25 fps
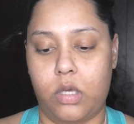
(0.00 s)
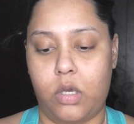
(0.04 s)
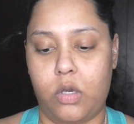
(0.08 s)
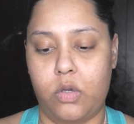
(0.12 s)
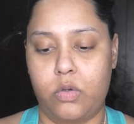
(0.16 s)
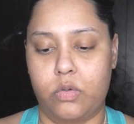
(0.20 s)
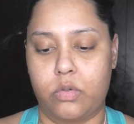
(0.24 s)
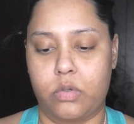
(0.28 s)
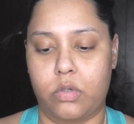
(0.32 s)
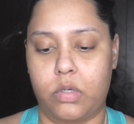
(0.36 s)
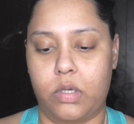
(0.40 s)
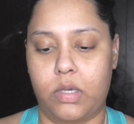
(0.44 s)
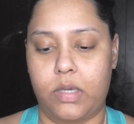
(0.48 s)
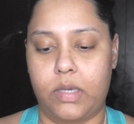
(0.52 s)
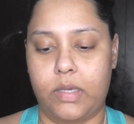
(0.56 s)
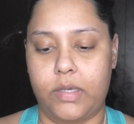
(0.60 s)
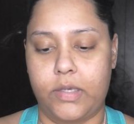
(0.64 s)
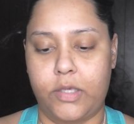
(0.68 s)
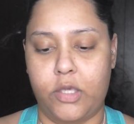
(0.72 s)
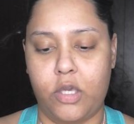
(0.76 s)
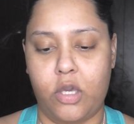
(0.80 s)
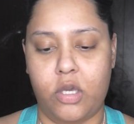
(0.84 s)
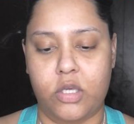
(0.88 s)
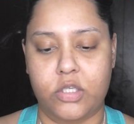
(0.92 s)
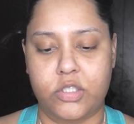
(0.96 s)
Oh
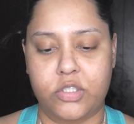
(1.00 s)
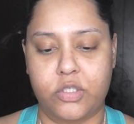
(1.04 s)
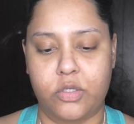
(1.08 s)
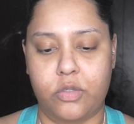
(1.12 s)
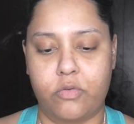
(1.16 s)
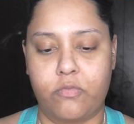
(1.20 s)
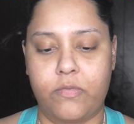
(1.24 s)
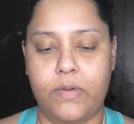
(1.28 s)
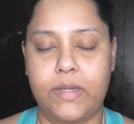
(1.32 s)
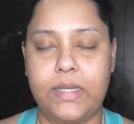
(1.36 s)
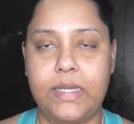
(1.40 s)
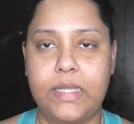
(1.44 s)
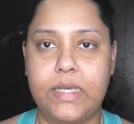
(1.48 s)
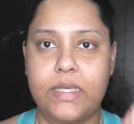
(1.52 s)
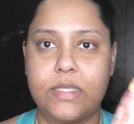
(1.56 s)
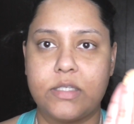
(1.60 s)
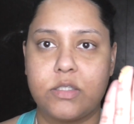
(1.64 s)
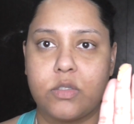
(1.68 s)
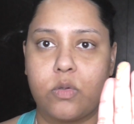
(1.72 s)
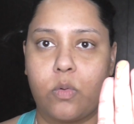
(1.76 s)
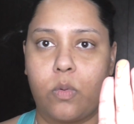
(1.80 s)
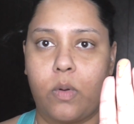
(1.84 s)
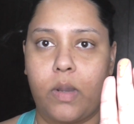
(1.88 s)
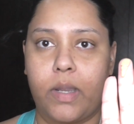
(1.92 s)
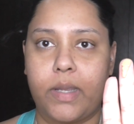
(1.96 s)
yeah, so it really is
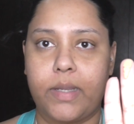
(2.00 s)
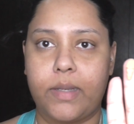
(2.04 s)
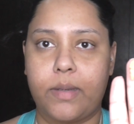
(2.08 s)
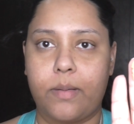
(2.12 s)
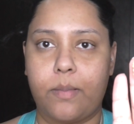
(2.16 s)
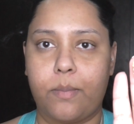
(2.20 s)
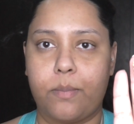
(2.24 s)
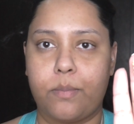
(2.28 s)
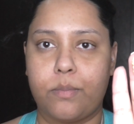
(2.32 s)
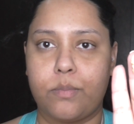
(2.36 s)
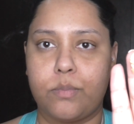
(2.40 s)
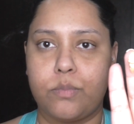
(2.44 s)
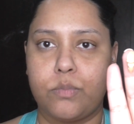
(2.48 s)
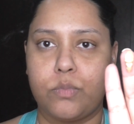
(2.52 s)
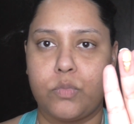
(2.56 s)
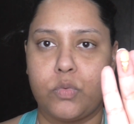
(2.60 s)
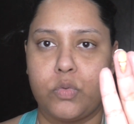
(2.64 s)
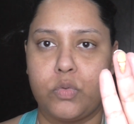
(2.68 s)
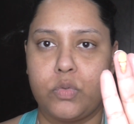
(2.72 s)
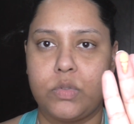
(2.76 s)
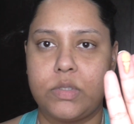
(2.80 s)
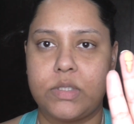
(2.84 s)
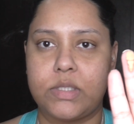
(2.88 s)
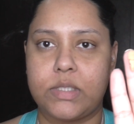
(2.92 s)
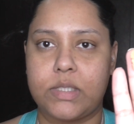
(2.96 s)
quite
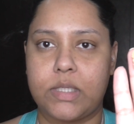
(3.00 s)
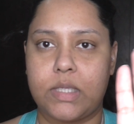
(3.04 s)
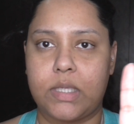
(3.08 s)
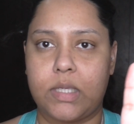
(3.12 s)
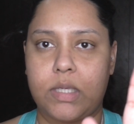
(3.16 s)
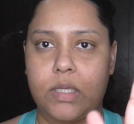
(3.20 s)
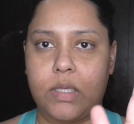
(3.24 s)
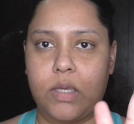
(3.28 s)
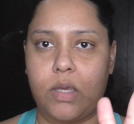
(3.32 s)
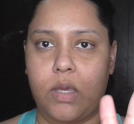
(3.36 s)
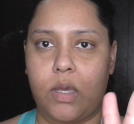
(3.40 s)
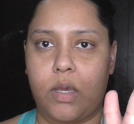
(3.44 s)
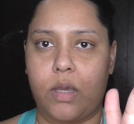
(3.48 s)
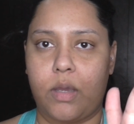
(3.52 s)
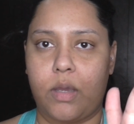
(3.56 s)
moussey